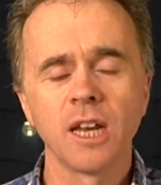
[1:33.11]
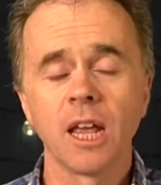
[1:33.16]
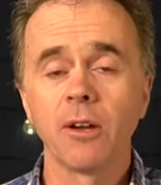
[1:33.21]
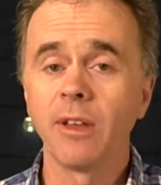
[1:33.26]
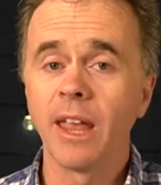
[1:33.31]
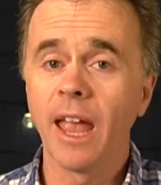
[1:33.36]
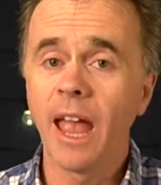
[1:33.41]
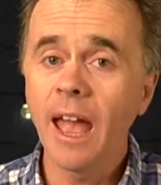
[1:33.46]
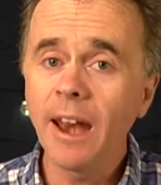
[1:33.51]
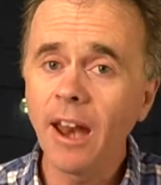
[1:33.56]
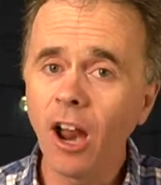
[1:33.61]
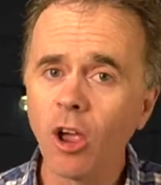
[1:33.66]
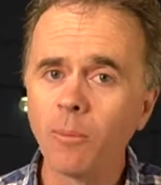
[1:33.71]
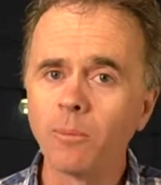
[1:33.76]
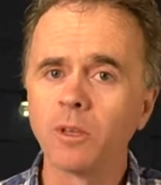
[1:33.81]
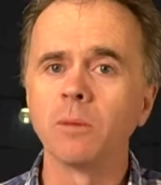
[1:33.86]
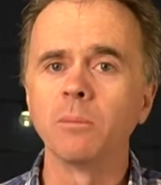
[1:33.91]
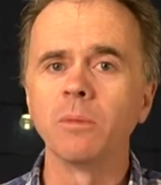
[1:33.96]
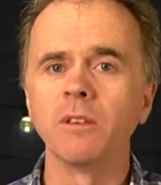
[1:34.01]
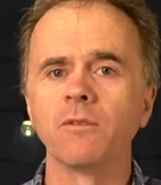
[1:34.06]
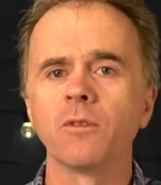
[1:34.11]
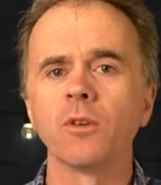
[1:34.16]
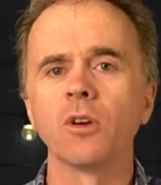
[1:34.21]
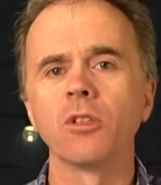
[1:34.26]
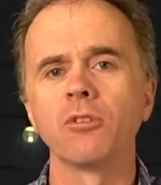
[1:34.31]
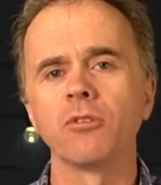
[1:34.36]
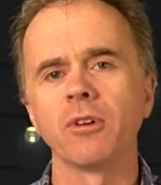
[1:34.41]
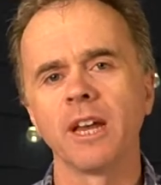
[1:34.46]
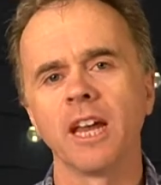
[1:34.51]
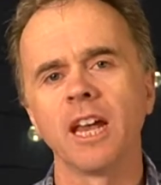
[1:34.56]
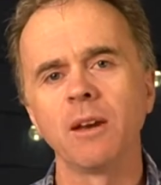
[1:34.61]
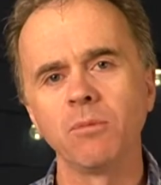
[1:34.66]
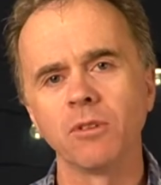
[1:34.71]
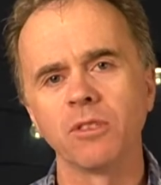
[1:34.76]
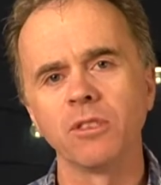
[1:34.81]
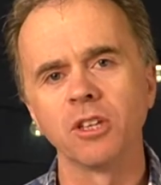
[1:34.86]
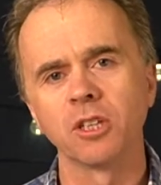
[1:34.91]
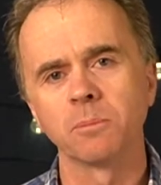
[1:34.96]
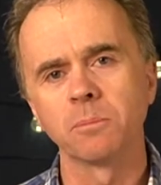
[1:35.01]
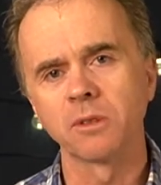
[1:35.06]
Now, we had hoped to be further ahead
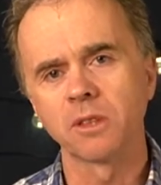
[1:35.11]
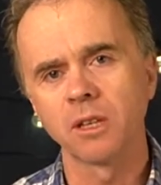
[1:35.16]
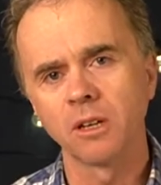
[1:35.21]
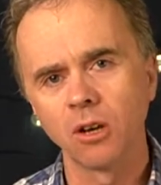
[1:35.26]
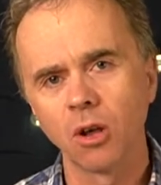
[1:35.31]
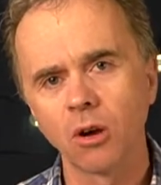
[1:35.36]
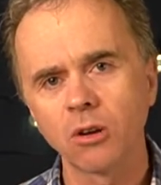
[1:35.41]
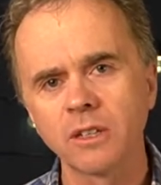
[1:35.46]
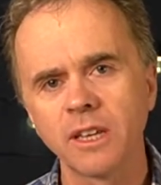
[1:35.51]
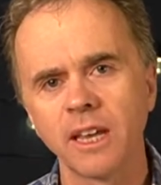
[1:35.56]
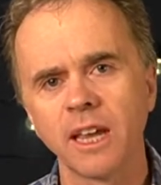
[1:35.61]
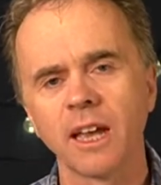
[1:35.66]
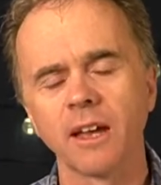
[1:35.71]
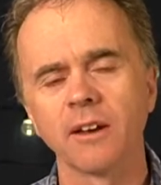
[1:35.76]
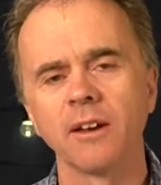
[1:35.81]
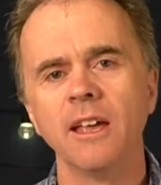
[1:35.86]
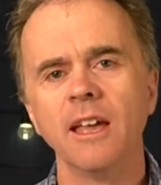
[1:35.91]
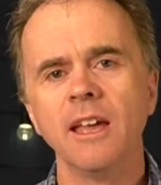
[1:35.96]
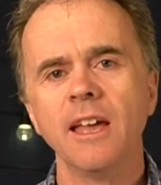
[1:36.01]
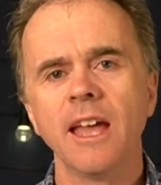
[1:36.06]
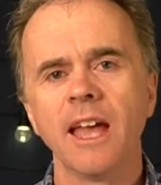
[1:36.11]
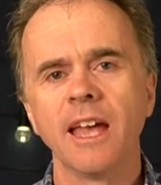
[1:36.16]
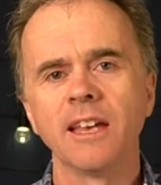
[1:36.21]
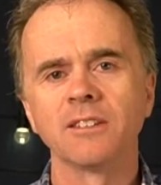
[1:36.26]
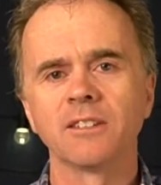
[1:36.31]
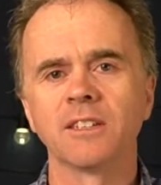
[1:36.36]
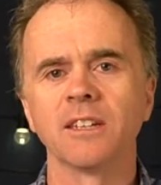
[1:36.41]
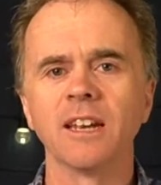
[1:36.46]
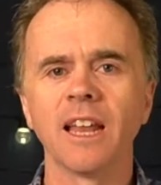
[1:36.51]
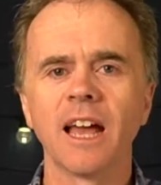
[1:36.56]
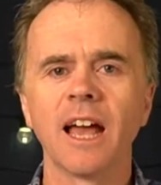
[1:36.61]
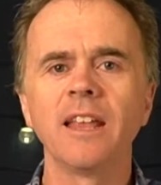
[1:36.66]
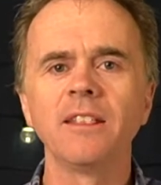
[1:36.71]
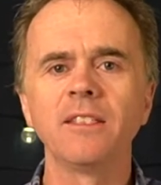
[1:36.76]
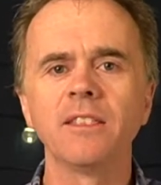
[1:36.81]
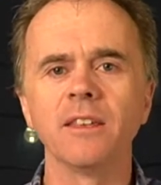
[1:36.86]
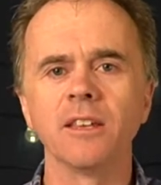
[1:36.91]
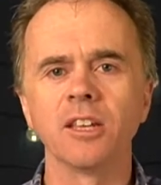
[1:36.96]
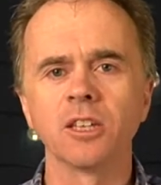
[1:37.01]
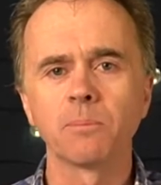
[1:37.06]
with this, but the lockdown has
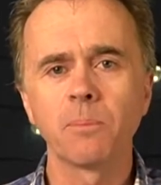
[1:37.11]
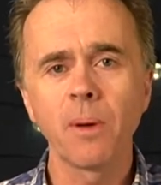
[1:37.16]
delayed things.